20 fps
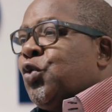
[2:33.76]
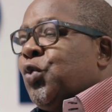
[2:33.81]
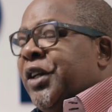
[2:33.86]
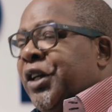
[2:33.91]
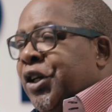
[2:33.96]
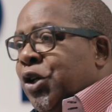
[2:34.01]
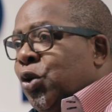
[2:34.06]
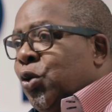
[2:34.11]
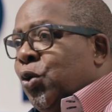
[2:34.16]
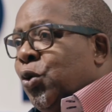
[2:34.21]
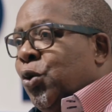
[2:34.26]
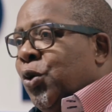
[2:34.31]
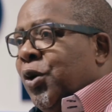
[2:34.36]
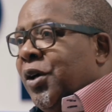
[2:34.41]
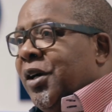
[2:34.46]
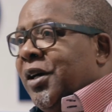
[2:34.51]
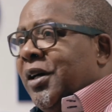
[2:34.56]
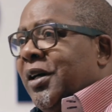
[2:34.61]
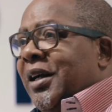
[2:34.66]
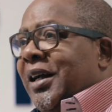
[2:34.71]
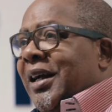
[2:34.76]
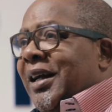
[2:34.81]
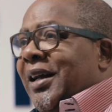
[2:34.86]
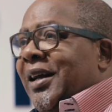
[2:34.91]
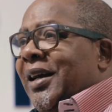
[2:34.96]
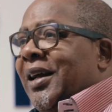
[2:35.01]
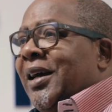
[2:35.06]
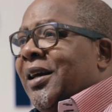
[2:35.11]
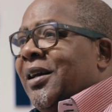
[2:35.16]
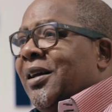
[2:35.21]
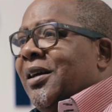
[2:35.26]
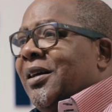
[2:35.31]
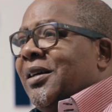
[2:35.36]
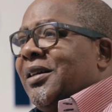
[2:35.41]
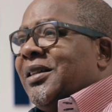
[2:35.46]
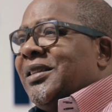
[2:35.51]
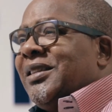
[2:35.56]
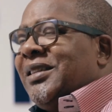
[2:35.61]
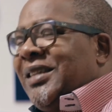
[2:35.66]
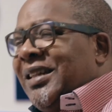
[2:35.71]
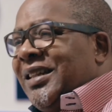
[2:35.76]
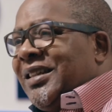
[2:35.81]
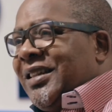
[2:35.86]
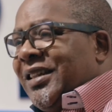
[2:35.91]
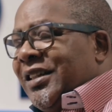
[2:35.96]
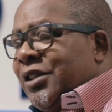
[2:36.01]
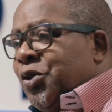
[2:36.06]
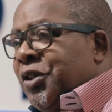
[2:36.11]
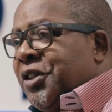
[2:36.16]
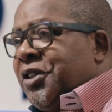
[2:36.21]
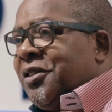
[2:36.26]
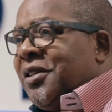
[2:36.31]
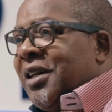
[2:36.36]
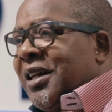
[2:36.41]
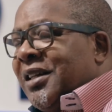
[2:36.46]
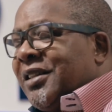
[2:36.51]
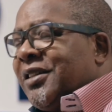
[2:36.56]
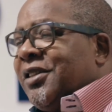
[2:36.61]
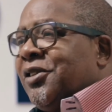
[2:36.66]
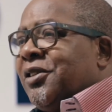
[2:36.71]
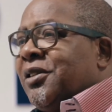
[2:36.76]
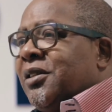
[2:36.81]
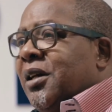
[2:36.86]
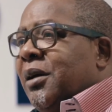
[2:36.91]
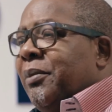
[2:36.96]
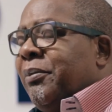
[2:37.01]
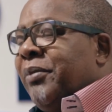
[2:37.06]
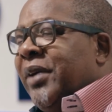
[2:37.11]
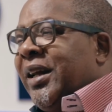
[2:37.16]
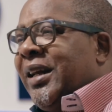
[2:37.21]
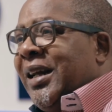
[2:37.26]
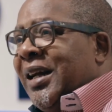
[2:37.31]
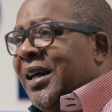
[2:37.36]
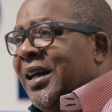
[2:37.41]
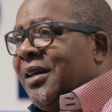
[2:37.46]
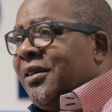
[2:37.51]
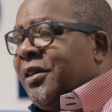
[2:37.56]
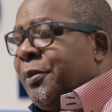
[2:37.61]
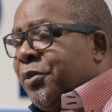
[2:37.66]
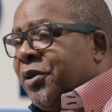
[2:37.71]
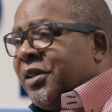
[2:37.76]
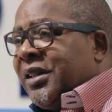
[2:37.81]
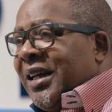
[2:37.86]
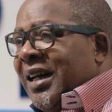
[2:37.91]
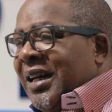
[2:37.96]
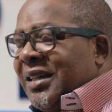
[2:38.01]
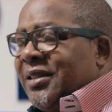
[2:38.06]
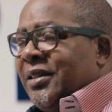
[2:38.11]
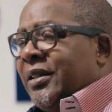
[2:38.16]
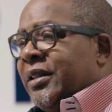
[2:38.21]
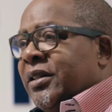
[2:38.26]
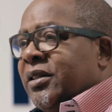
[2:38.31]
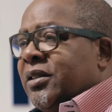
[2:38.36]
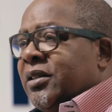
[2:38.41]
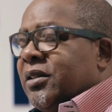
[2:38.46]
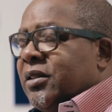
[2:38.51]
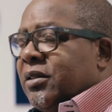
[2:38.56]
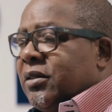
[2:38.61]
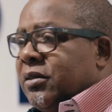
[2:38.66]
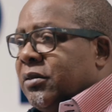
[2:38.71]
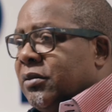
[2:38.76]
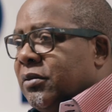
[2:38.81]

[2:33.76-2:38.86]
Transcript: we know that this situation has caused many reported accidents.